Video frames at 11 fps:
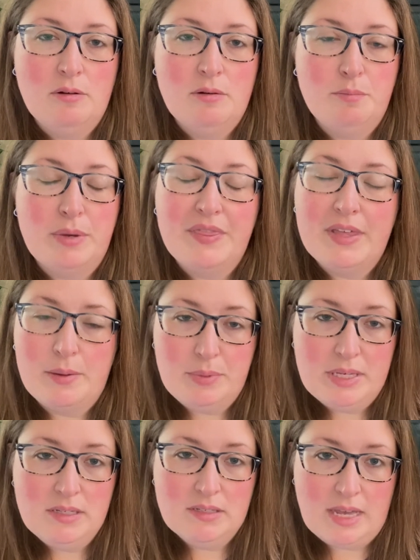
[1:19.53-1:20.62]
But that
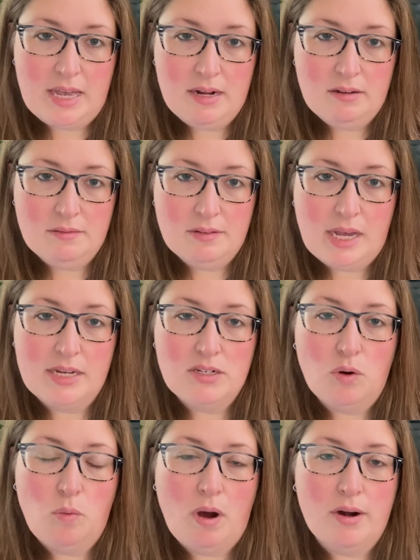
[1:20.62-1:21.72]
being said, I
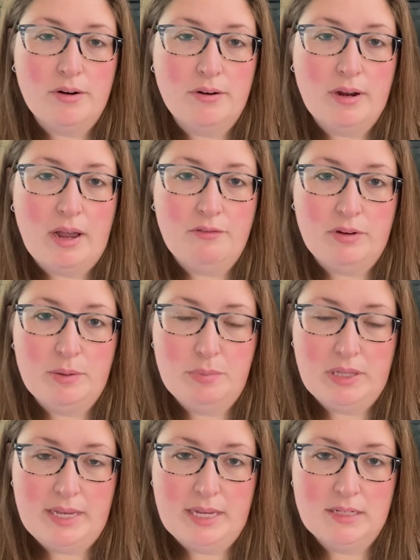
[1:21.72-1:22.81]
don't water every
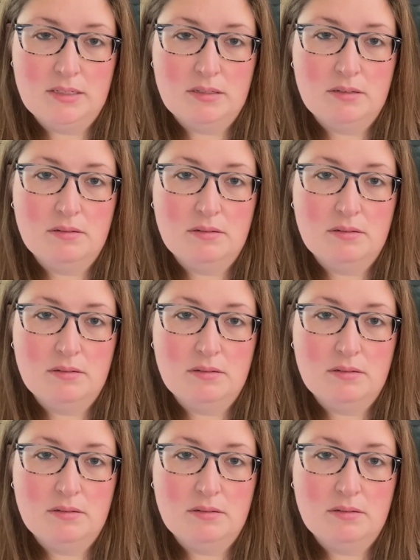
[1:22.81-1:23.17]
plant